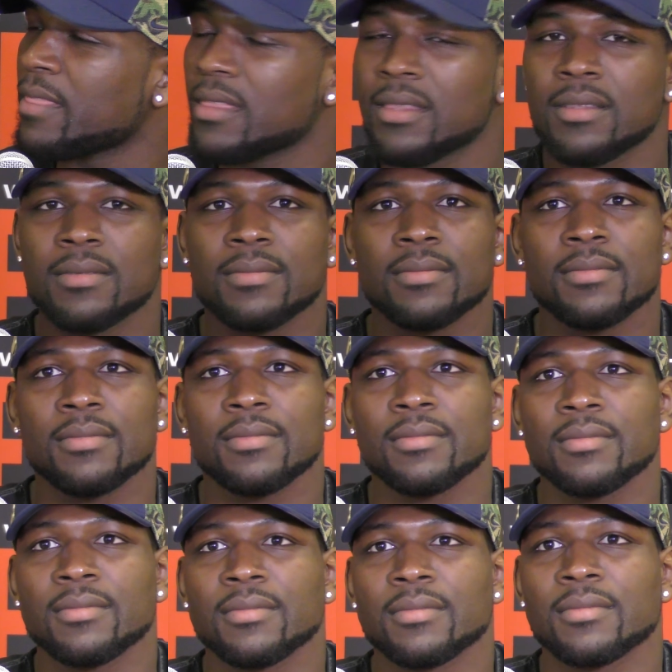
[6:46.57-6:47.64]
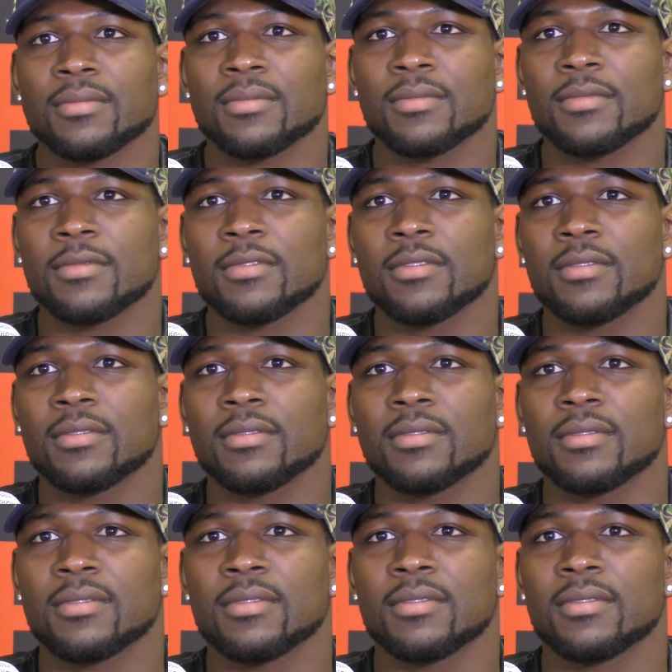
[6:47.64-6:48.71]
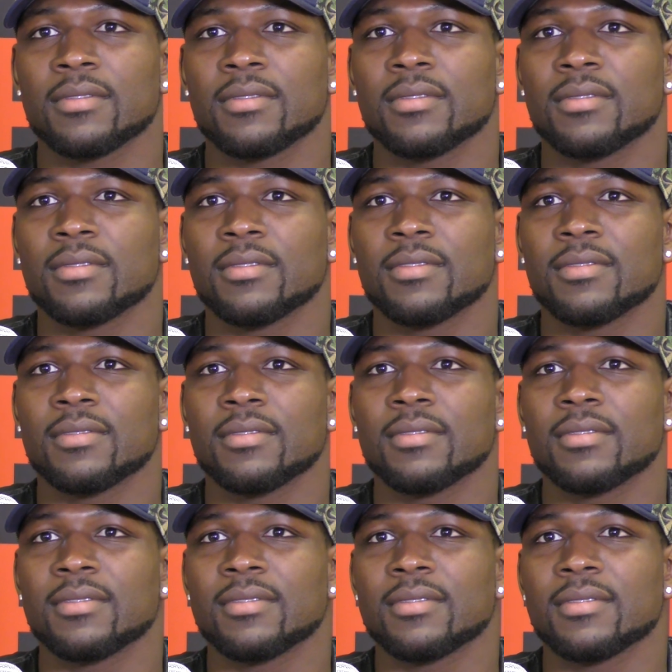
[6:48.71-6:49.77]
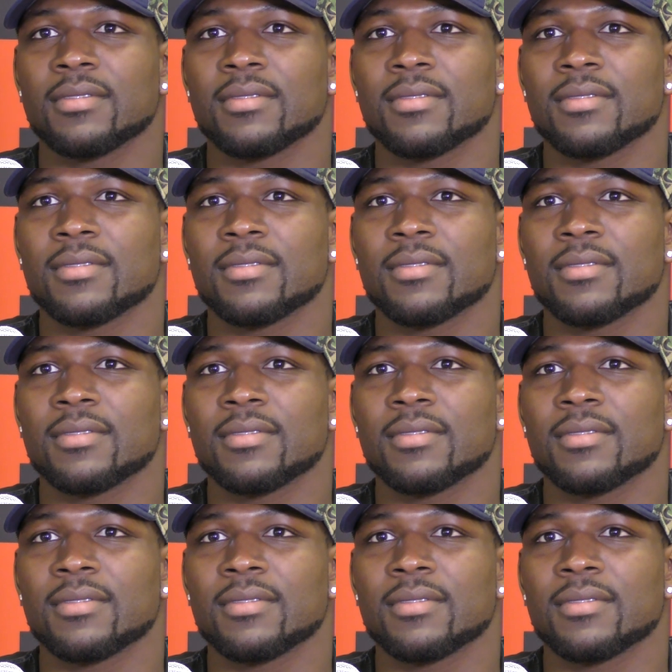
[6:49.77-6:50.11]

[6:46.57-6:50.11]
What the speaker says: Nobody speaks.